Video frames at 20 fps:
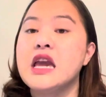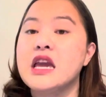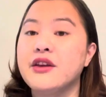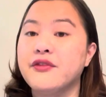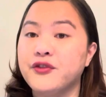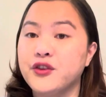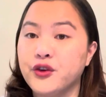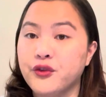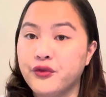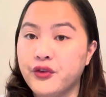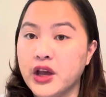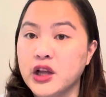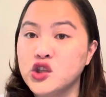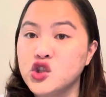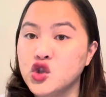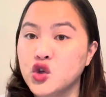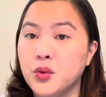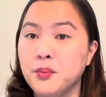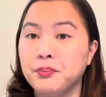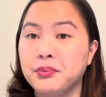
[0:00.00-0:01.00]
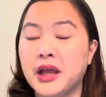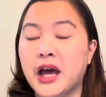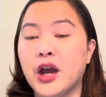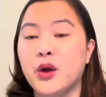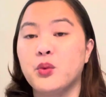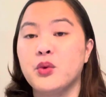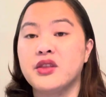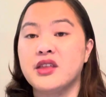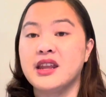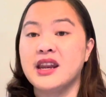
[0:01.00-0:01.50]
If you fail to comply
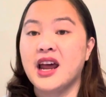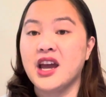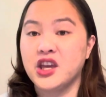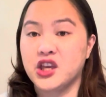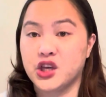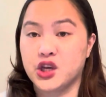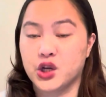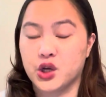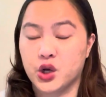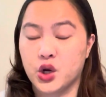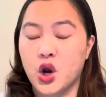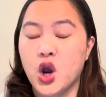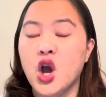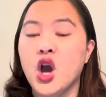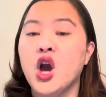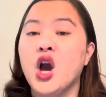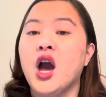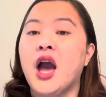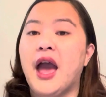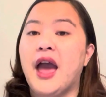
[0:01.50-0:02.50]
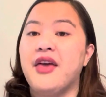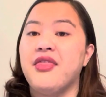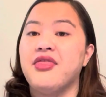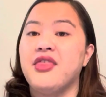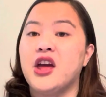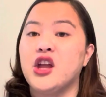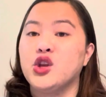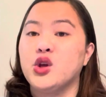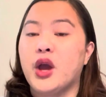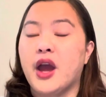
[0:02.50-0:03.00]
within a year and
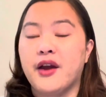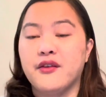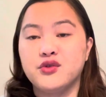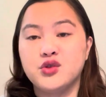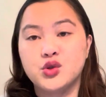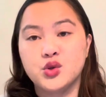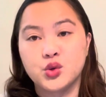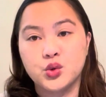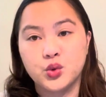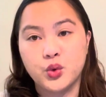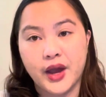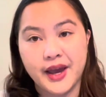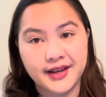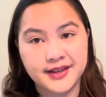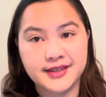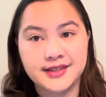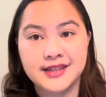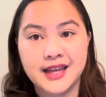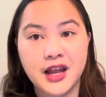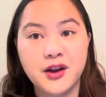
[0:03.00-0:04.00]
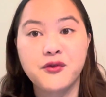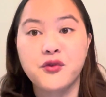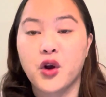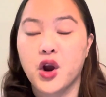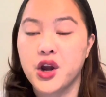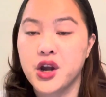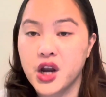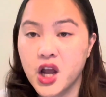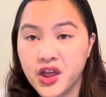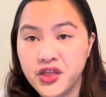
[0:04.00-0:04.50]
then you have to extend for
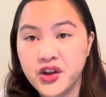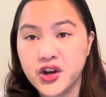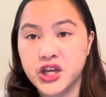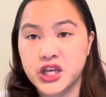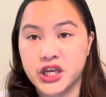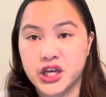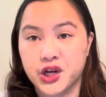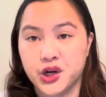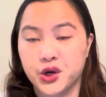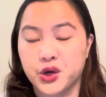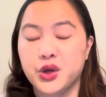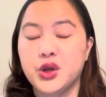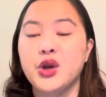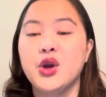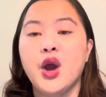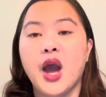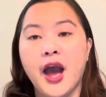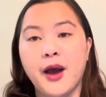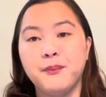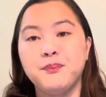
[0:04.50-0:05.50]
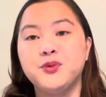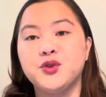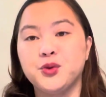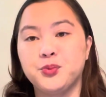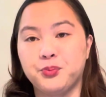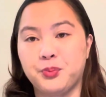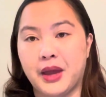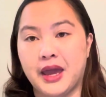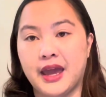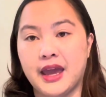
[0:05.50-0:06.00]
another year, you have to
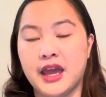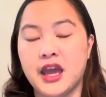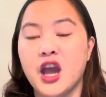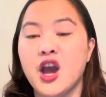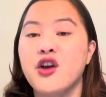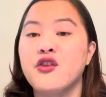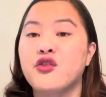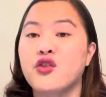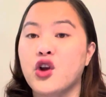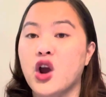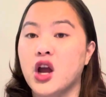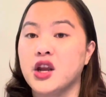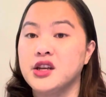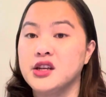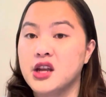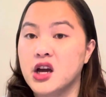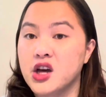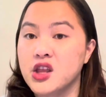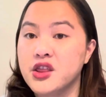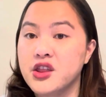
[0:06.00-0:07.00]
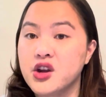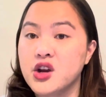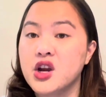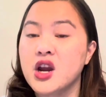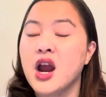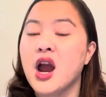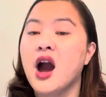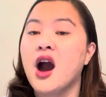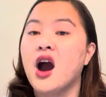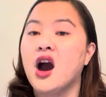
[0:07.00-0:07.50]
pay for another
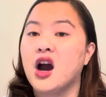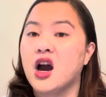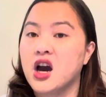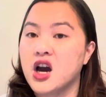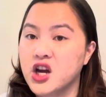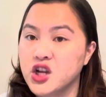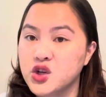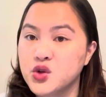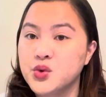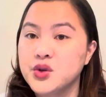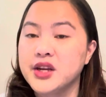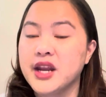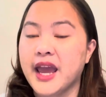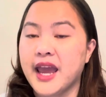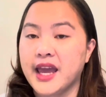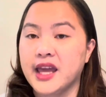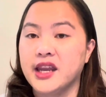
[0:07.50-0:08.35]
$180